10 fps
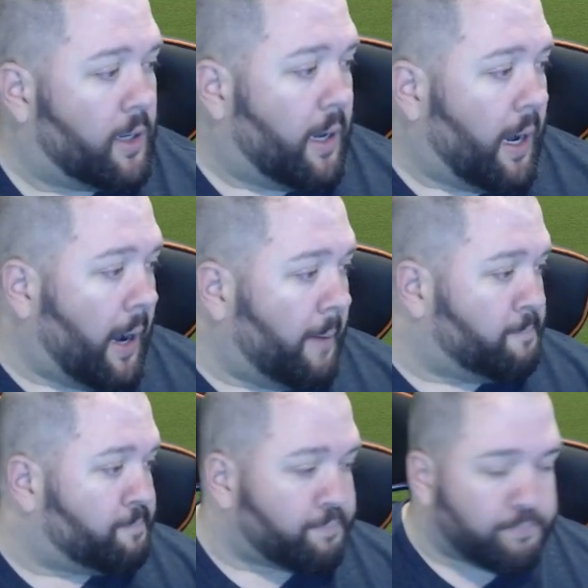
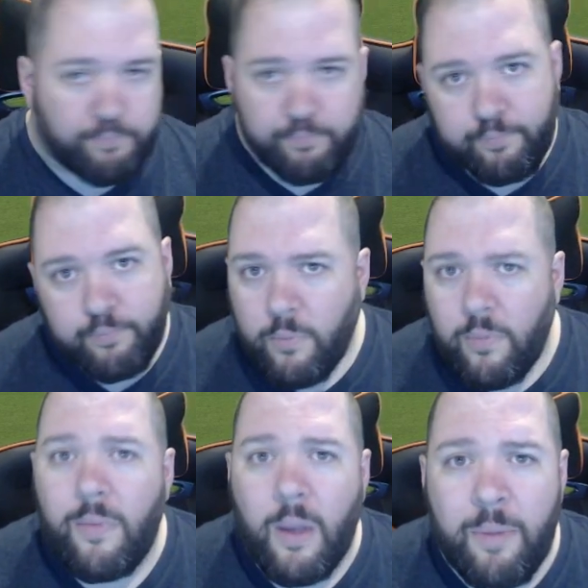
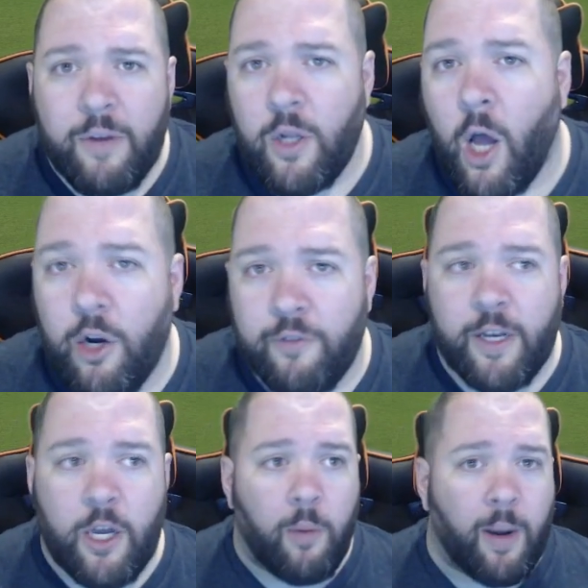Bit of a longer
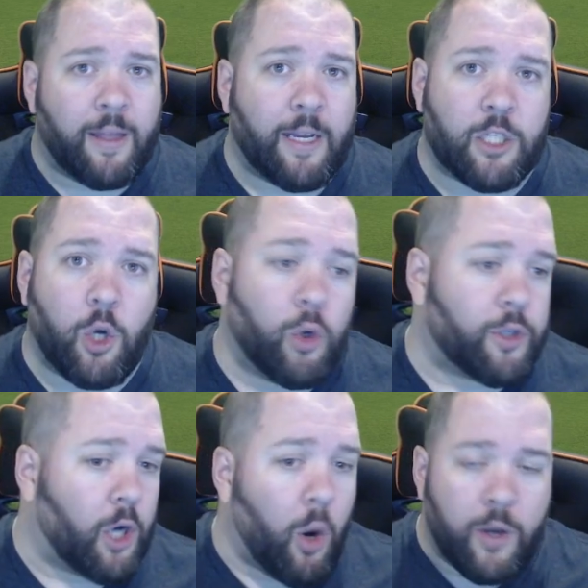video, but I think it's cool
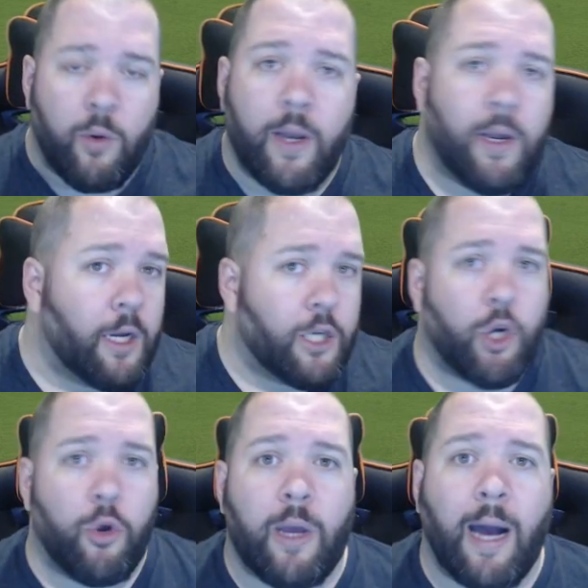to go into it,
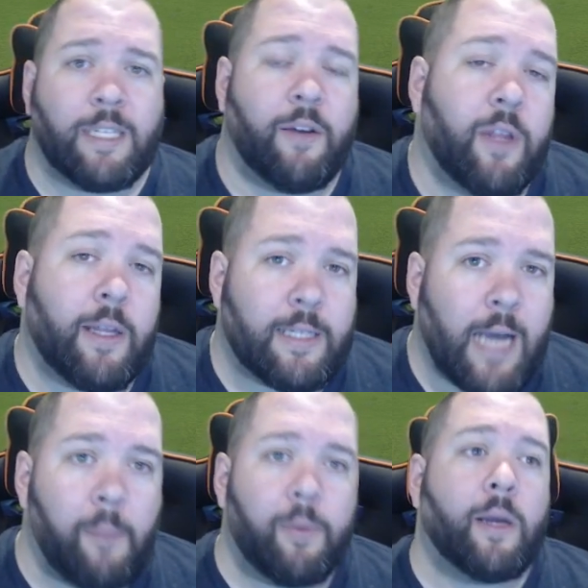show you guys everything that's
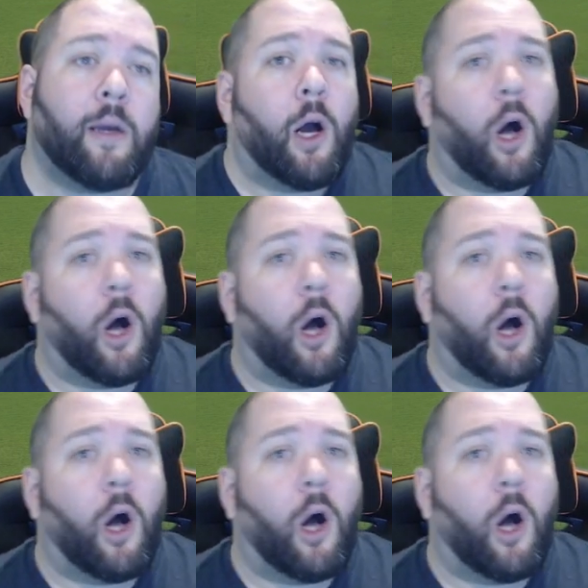happening.